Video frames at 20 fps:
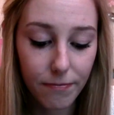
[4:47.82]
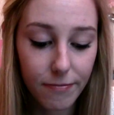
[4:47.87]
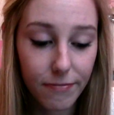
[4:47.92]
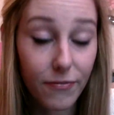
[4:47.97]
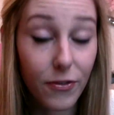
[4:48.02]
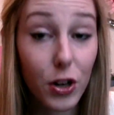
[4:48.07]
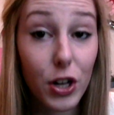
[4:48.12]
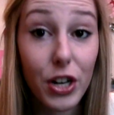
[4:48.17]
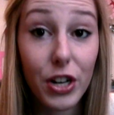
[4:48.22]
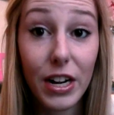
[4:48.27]

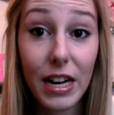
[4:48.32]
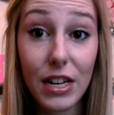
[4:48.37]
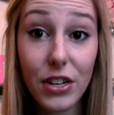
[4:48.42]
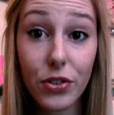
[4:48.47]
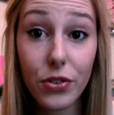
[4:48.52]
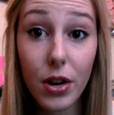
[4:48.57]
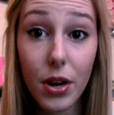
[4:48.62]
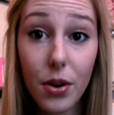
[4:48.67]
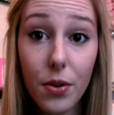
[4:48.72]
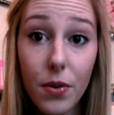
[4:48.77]
For your
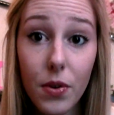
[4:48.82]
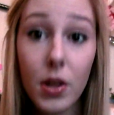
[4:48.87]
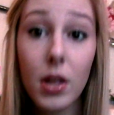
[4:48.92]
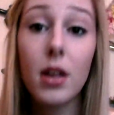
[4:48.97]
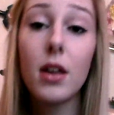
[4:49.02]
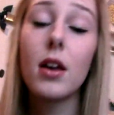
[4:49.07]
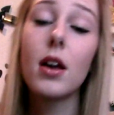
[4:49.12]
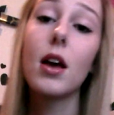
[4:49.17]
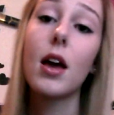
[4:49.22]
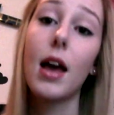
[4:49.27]
intro,
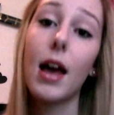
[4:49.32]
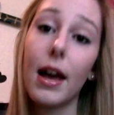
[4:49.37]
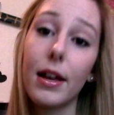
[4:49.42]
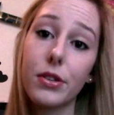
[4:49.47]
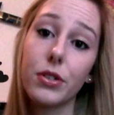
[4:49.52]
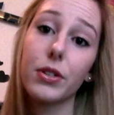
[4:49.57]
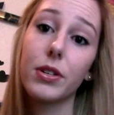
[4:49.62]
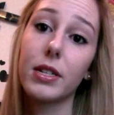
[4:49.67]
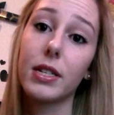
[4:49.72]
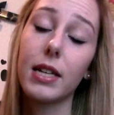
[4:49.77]
as
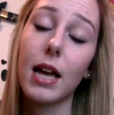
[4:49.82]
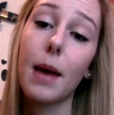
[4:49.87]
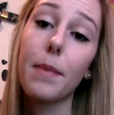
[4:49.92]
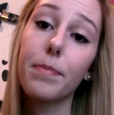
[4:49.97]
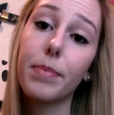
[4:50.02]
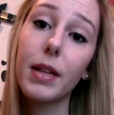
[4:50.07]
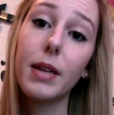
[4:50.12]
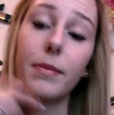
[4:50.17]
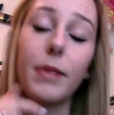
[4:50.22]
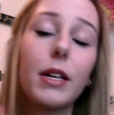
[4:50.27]
you can see, I
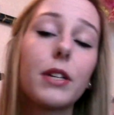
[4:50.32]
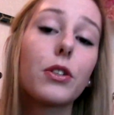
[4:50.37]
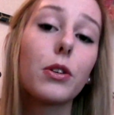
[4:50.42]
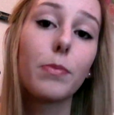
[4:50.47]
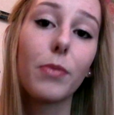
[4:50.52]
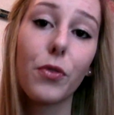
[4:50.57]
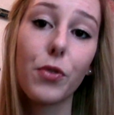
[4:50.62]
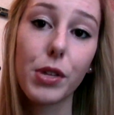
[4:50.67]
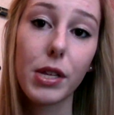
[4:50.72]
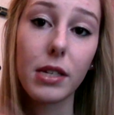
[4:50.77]
played my intro
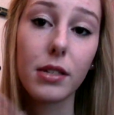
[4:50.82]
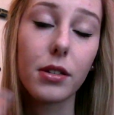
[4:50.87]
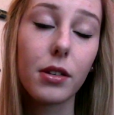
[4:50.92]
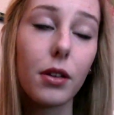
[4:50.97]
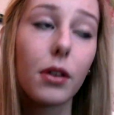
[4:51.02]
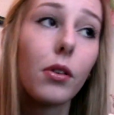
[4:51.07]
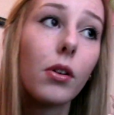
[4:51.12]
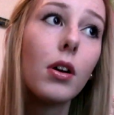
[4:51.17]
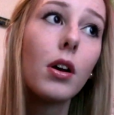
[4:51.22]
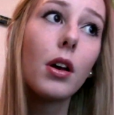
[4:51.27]
before this,
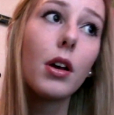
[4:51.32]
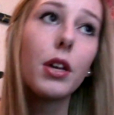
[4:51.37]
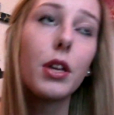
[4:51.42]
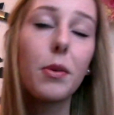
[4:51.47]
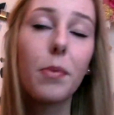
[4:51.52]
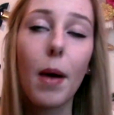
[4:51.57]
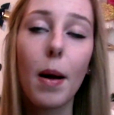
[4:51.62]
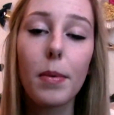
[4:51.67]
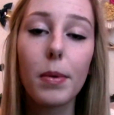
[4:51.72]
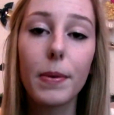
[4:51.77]
so you
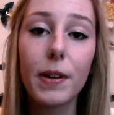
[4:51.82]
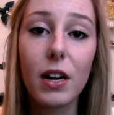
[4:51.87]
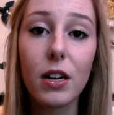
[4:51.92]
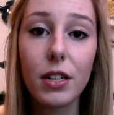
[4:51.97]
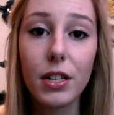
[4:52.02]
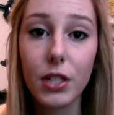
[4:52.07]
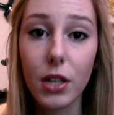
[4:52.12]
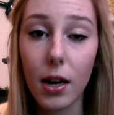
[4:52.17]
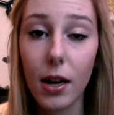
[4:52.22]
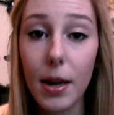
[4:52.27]
probably already
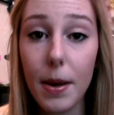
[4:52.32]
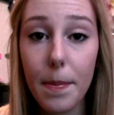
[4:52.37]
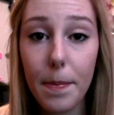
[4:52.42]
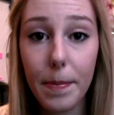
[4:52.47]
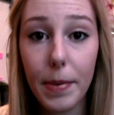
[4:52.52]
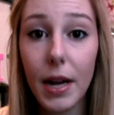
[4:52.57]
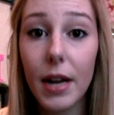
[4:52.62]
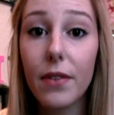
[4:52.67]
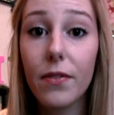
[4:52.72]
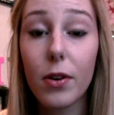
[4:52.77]
saw it,
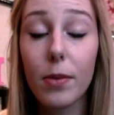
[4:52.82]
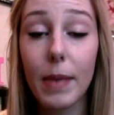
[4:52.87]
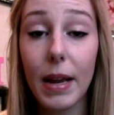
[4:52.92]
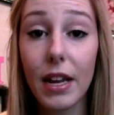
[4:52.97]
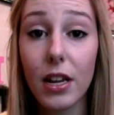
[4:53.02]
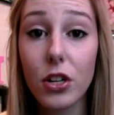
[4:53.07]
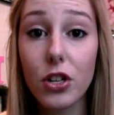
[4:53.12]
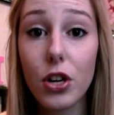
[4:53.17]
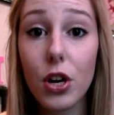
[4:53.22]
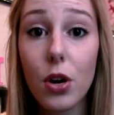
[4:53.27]
but for my
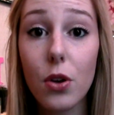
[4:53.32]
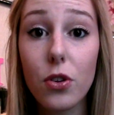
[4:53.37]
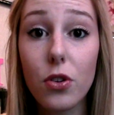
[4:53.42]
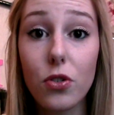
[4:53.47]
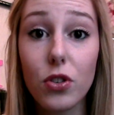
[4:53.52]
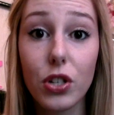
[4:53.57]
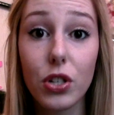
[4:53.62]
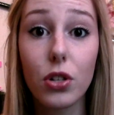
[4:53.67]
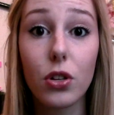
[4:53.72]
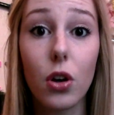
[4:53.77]
intro, you
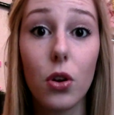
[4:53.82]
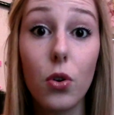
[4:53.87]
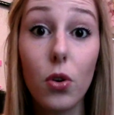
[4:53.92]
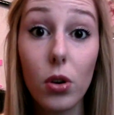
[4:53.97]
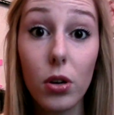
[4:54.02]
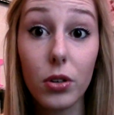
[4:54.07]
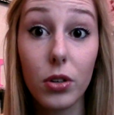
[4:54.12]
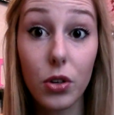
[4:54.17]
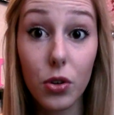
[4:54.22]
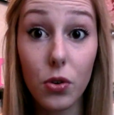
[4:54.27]
just go
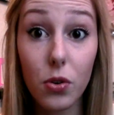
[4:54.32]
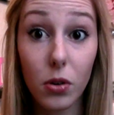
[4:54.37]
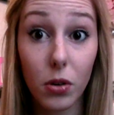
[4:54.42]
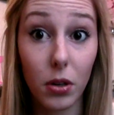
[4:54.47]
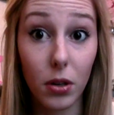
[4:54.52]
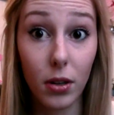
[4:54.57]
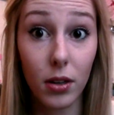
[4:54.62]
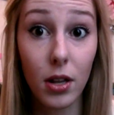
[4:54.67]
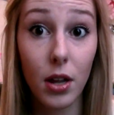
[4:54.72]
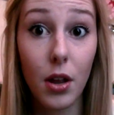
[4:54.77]

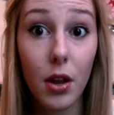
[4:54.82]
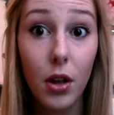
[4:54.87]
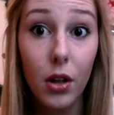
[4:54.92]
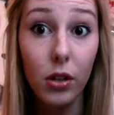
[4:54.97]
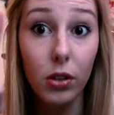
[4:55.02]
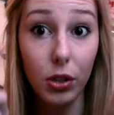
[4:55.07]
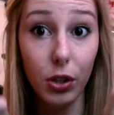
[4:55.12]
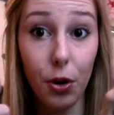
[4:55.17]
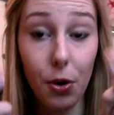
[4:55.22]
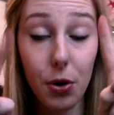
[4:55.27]
Google
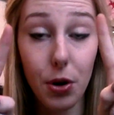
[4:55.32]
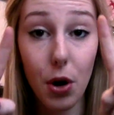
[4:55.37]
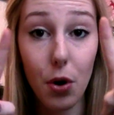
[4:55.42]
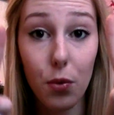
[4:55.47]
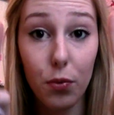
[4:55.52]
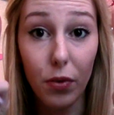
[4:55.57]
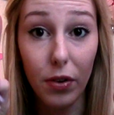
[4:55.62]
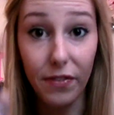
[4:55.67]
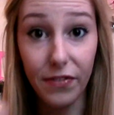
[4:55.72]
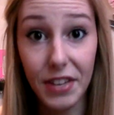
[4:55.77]
logo
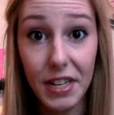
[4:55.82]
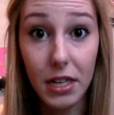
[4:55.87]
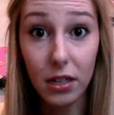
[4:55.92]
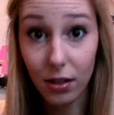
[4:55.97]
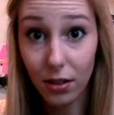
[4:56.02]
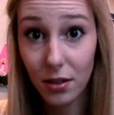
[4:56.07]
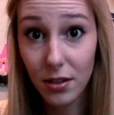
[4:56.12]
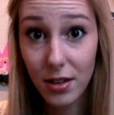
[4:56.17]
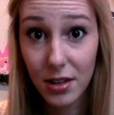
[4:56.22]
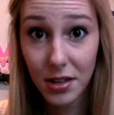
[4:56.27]

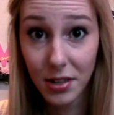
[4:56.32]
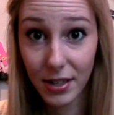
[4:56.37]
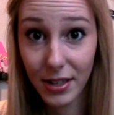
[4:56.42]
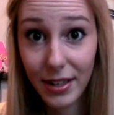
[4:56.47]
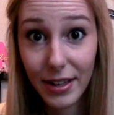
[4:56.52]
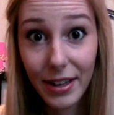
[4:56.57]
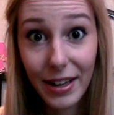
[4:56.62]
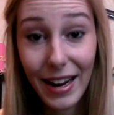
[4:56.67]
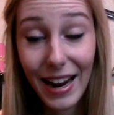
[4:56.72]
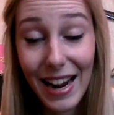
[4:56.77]
reveal,
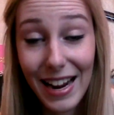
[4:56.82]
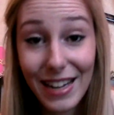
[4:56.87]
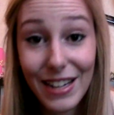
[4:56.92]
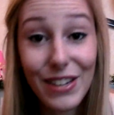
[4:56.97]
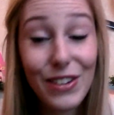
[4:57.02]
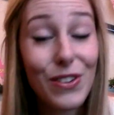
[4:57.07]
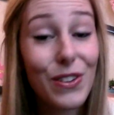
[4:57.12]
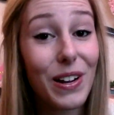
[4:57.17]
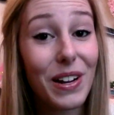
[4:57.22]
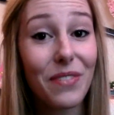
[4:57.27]
and
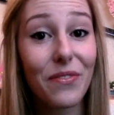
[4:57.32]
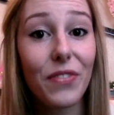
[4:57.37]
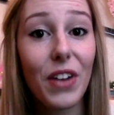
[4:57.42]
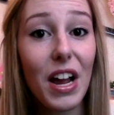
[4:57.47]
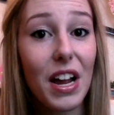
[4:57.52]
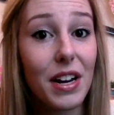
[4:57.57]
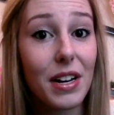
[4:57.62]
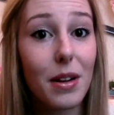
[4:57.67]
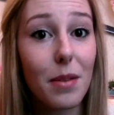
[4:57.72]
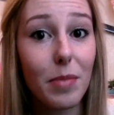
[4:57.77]
you can
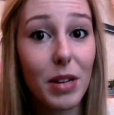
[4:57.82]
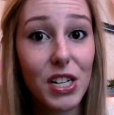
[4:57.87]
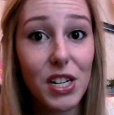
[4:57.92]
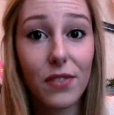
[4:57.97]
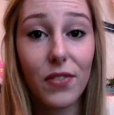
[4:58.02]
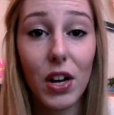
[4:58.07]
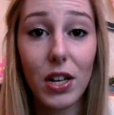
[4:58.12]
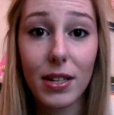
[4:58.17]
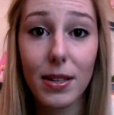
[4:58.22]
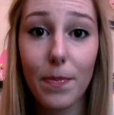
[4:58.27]
find a bunch of
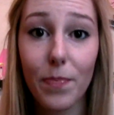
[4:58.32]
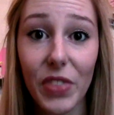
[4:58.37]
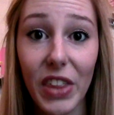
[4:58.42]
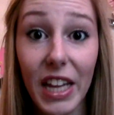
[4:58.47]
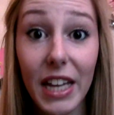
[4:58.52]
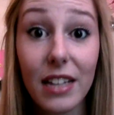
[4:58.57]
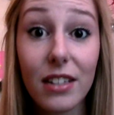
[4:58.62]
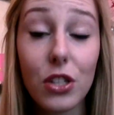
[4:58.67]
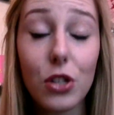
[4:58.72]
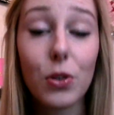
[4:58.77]
awesome things.